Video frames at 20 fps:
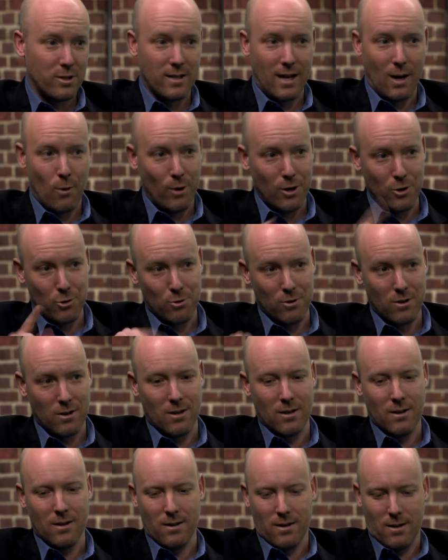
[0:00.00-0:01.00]
And I went to
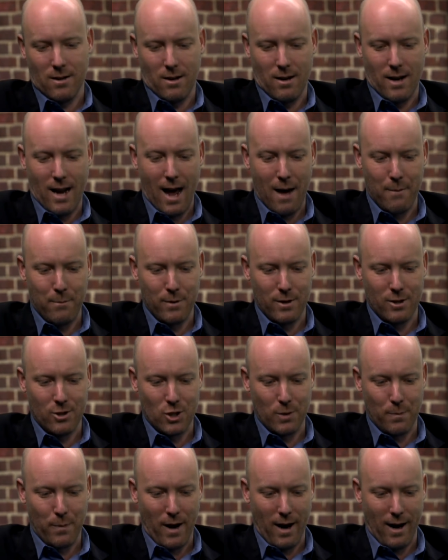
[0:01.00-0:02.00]
a lab in
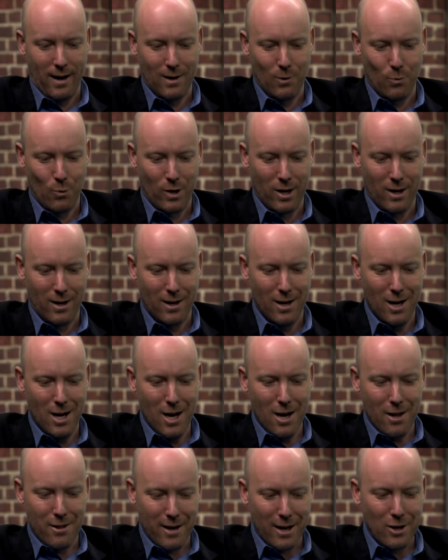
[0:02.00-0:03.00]
Japan where
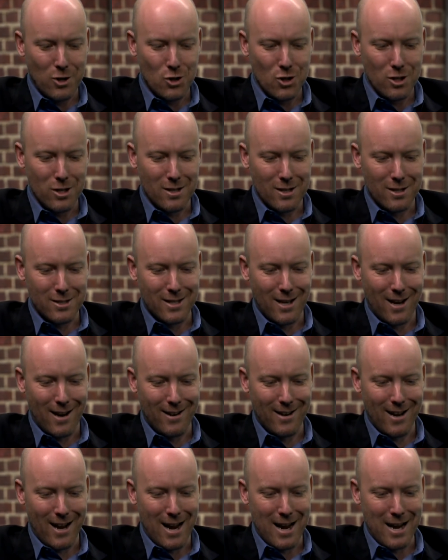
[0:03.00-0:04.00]
the engineers
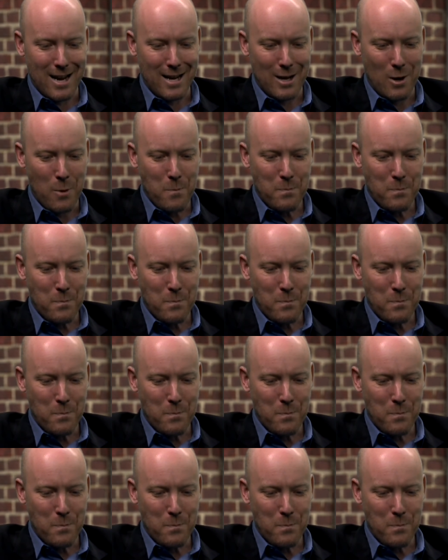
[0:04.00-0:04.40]
had a